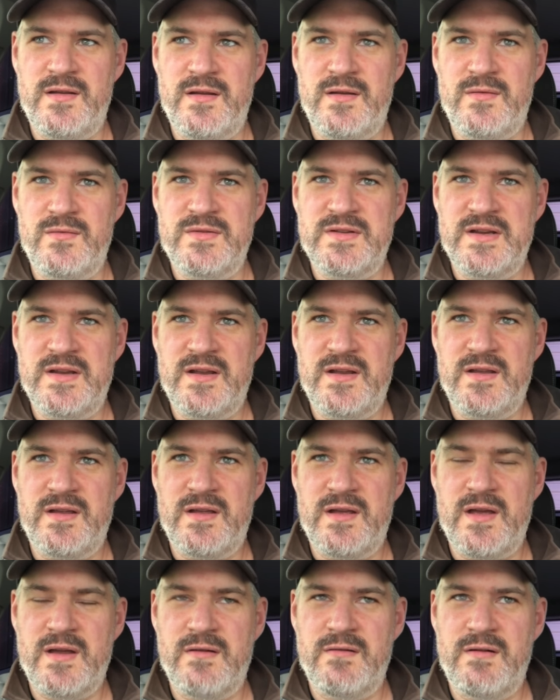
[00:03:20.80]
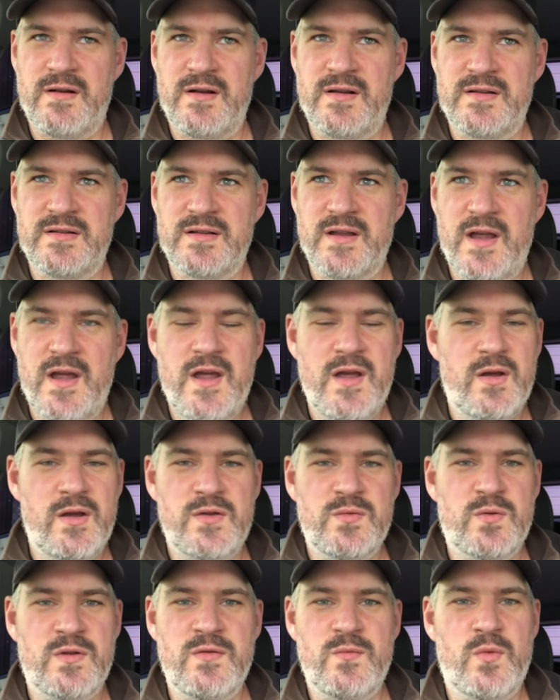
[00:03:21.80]
was it Kangrelis?
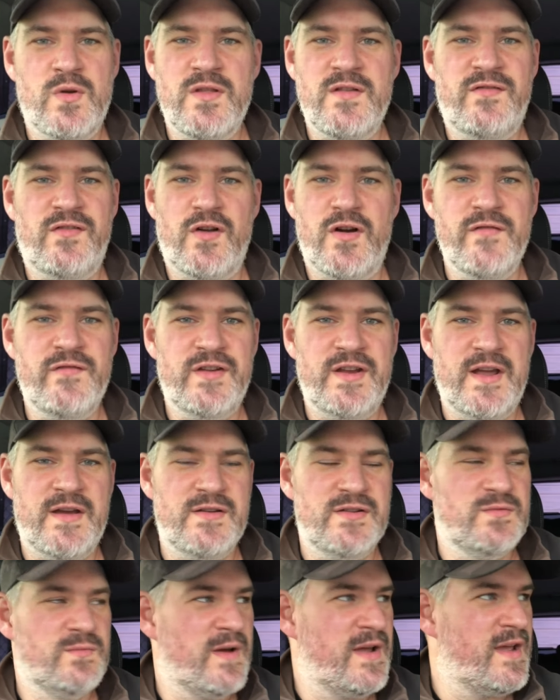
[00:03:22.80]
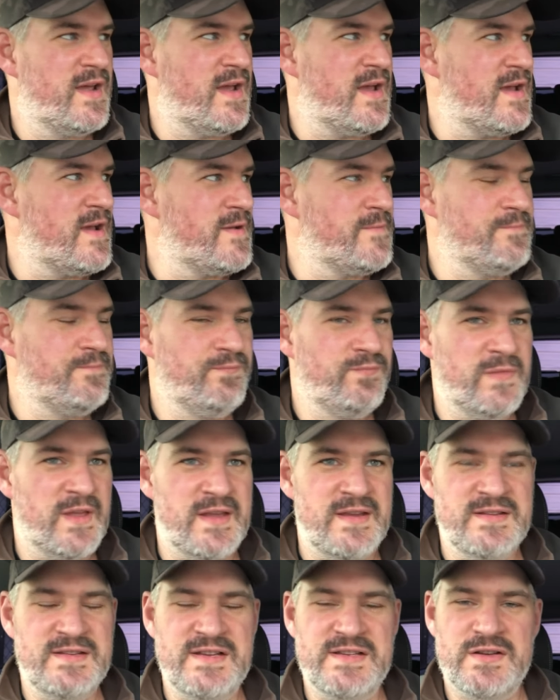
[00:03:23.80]
It's one of the fly videos where
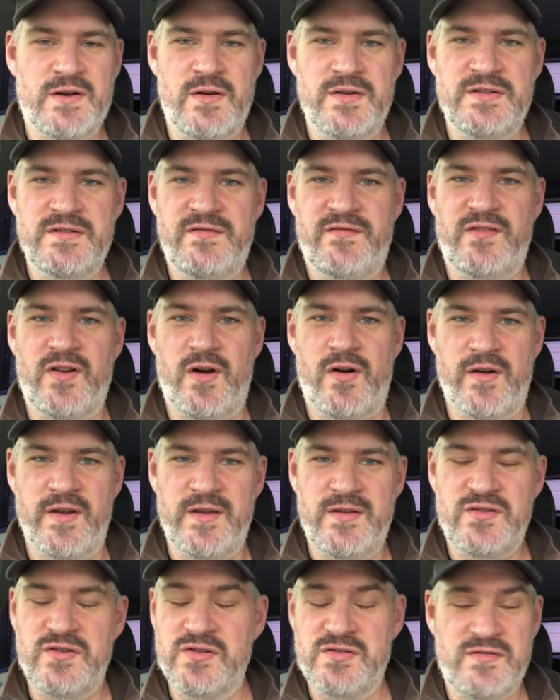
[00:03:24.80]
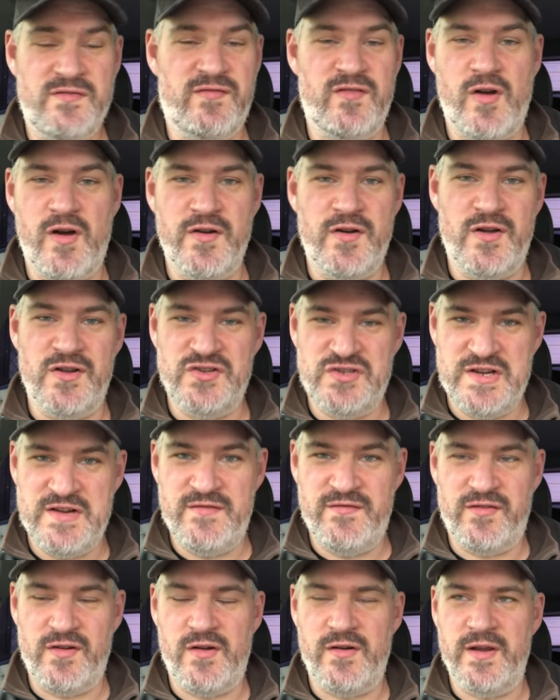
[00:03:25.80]
he designed a fly, just a fly, not a
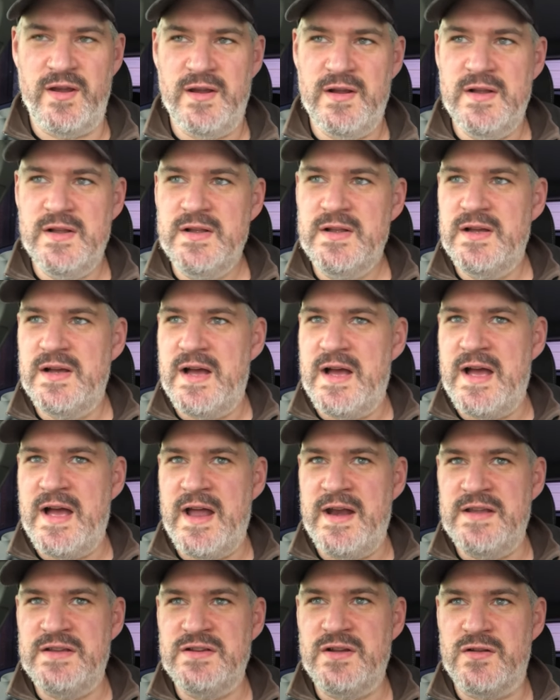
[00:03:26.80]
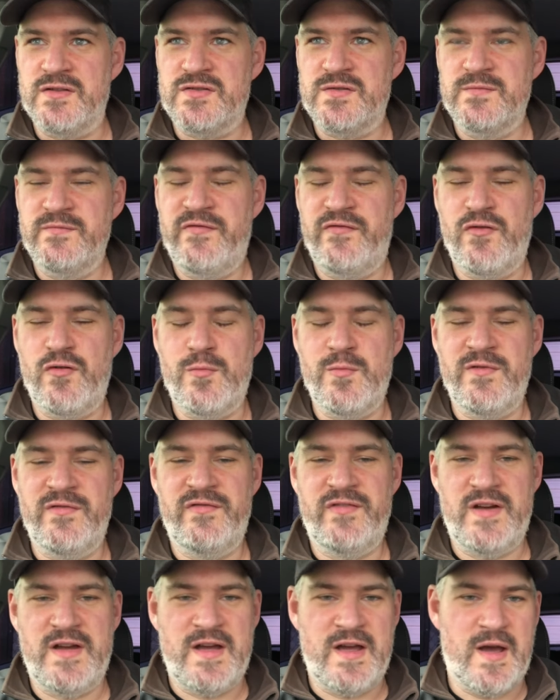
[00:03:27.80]
jig fly, and it's got some form
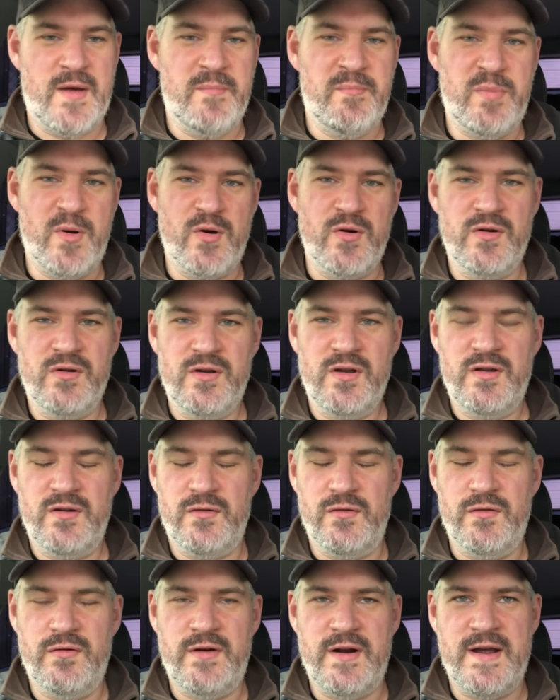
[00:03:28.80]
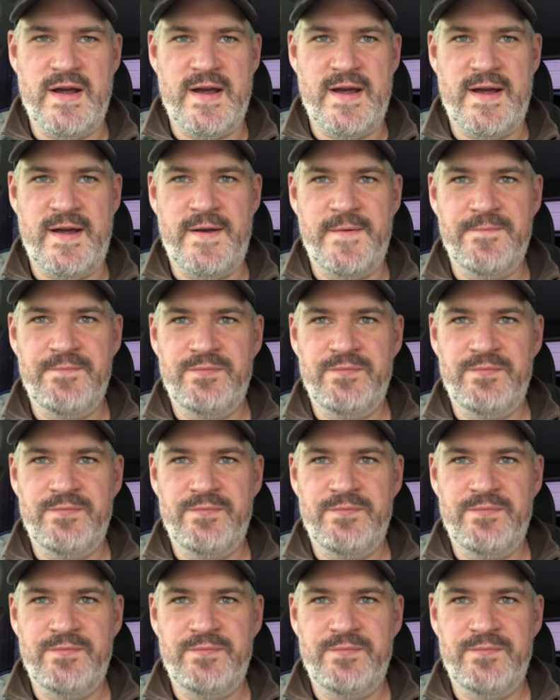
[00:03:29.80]
of a bung or a